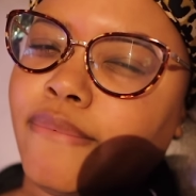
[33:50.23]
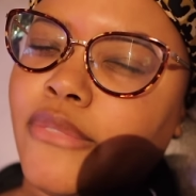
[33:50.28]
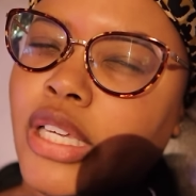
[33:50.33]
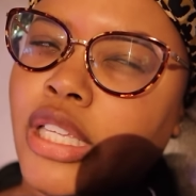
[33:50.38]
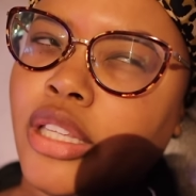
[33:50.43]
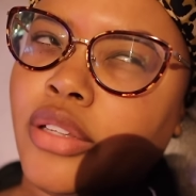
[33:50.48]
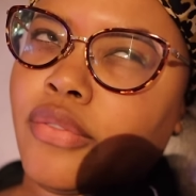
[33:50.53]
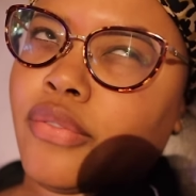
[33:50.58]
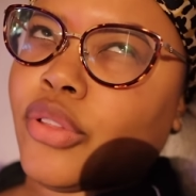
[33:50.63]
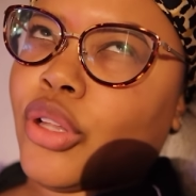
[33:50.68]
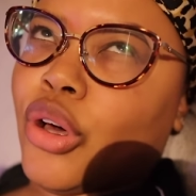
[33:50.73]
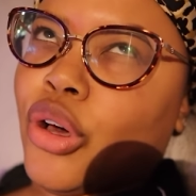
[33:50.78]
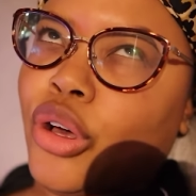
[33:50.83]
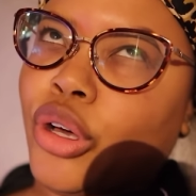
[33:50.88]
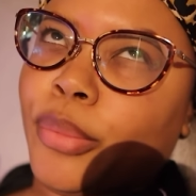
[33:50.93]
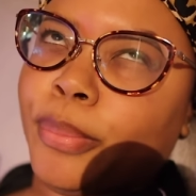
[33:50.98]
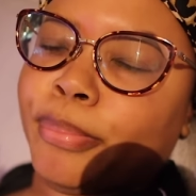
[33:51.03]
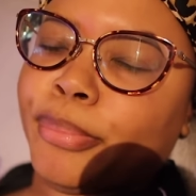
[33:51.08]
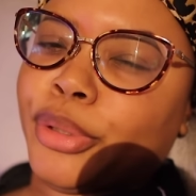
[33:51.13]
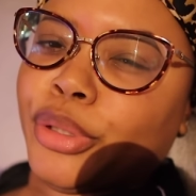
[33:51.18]
in the
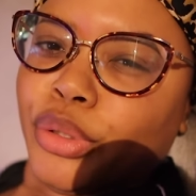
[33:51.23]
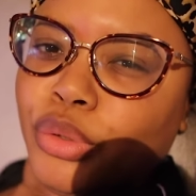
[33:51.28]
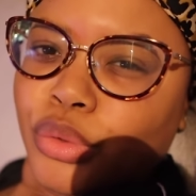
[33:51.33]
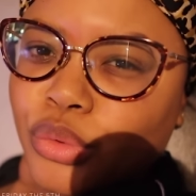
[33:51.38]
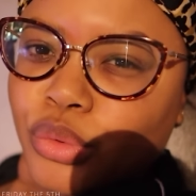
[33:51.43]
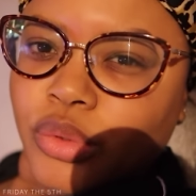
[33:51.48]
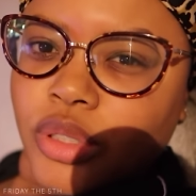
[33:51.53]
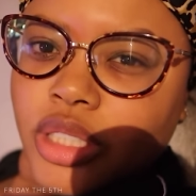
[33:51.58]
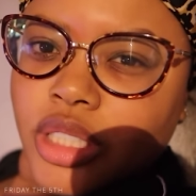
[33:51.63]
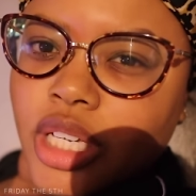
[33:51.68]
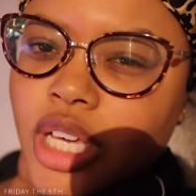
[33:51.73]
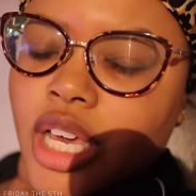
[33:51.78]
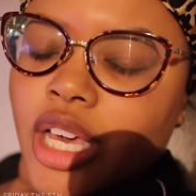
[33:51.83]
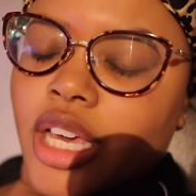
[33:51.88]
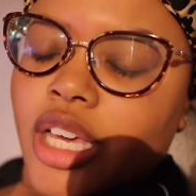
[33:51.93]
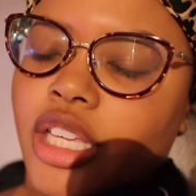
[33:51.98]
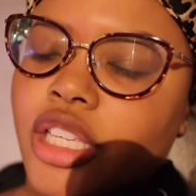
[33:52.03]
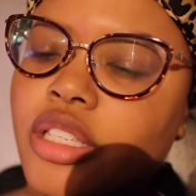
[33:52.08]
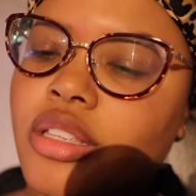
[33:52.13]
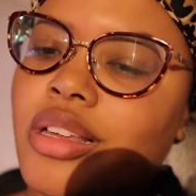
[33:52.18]
vlog mood,
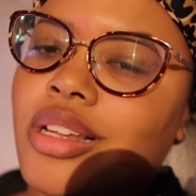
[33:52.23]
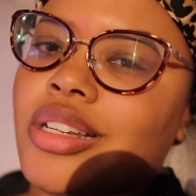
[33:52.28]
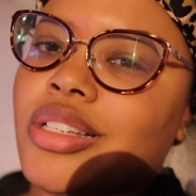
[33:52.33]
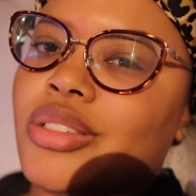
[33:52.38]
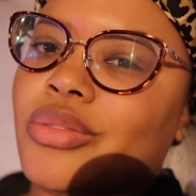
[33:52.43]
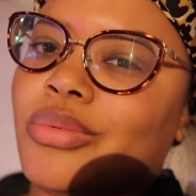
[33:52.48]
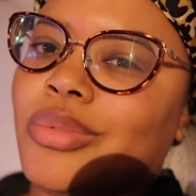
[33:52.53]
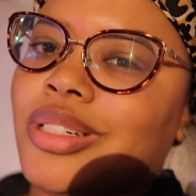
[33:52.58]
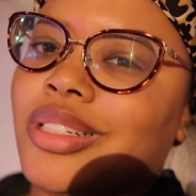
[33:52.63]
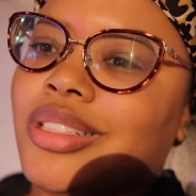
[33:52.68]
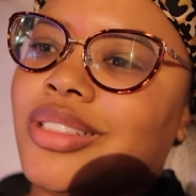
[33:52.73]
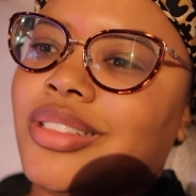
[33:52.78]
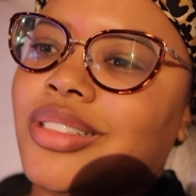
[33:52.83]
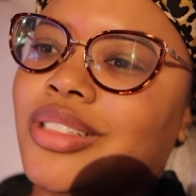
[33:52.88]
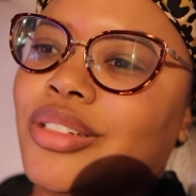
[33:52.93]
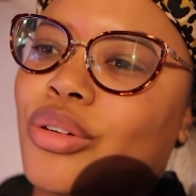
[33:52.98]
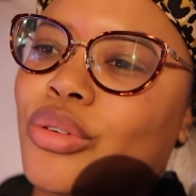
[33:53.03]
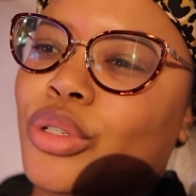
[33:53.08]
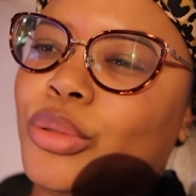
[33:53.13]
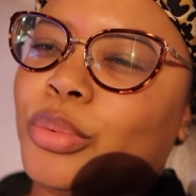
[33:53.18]
so I just want to
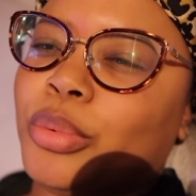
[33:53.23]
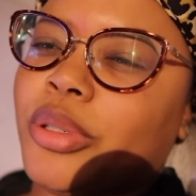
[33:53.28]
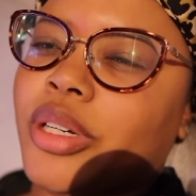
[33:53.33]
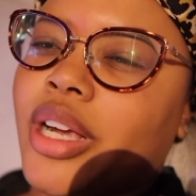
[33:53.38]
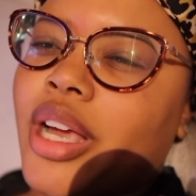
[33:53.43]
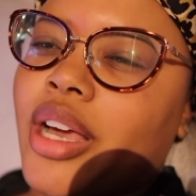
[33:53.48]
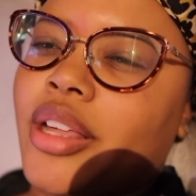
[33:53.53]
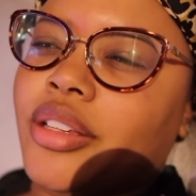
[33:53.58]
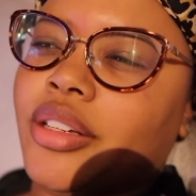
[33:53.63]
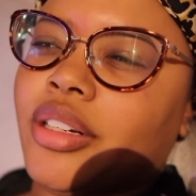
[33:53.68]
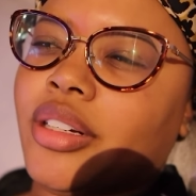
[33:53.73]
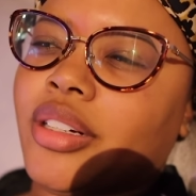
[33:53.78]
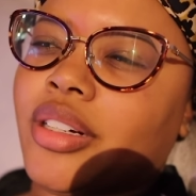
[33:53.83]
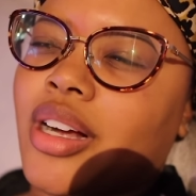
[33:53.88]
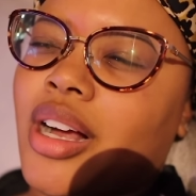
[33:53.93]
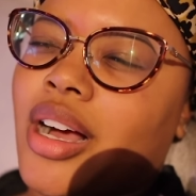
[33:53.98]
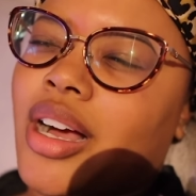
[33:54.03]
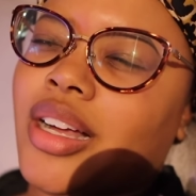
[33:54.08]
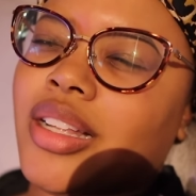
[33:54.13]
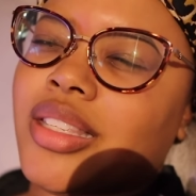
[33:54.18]
incorporate other
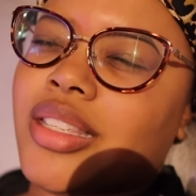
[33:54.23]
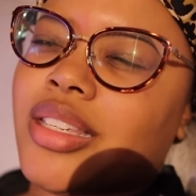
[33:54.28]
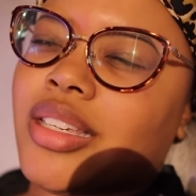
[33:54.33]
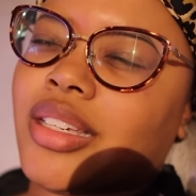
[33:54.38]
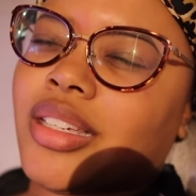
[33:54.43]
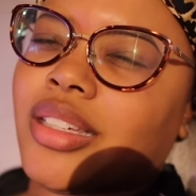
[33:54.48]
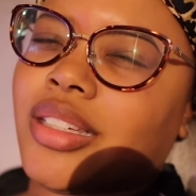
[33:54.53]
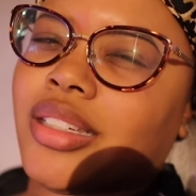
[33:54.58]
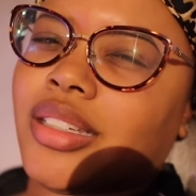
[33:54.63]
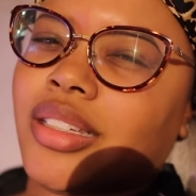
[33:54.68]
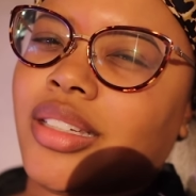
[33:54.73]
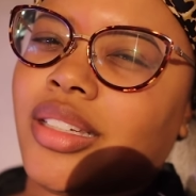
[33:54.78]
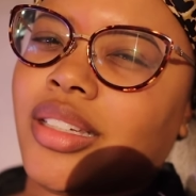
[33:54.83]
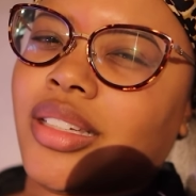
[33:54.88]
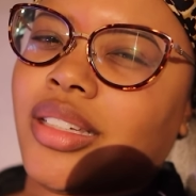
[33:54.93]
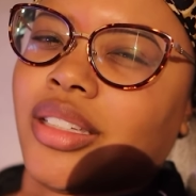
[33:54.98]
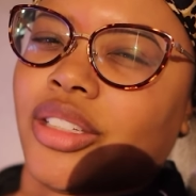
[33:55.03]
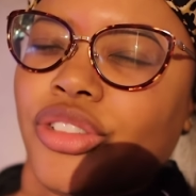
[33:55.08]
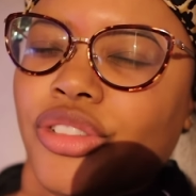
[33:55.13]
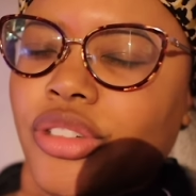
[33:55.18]
content.
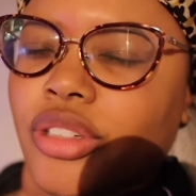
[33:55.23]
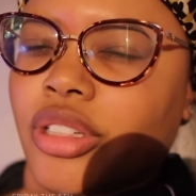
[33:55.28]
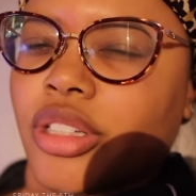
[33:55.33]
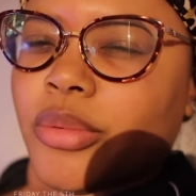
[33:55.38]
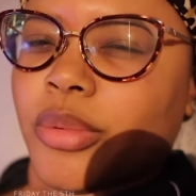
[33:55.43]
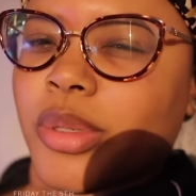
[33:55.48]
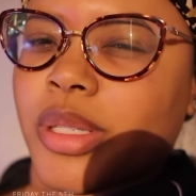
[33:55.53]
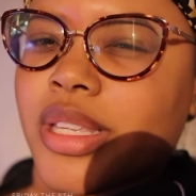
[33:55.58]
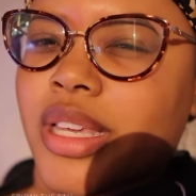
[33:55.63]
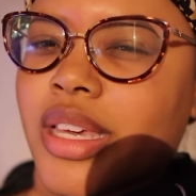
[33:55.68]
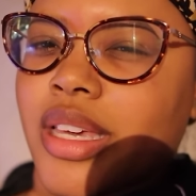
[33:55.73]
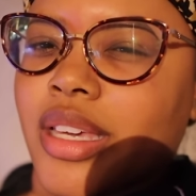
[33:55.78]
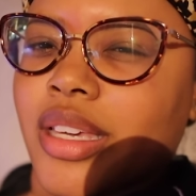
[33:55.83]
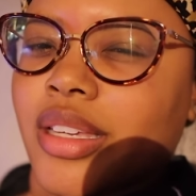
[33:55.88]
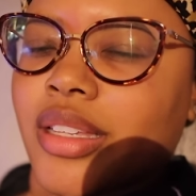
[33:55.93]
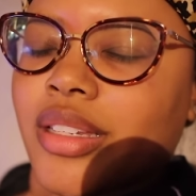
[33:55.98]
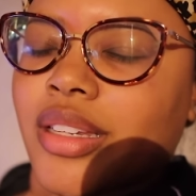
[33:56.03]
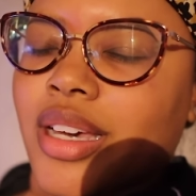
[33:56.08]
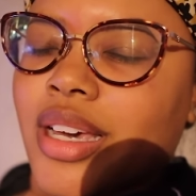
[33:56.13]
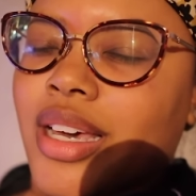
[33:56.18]
You know what I'm
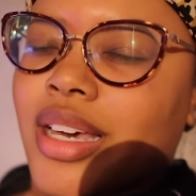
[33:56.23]
saying?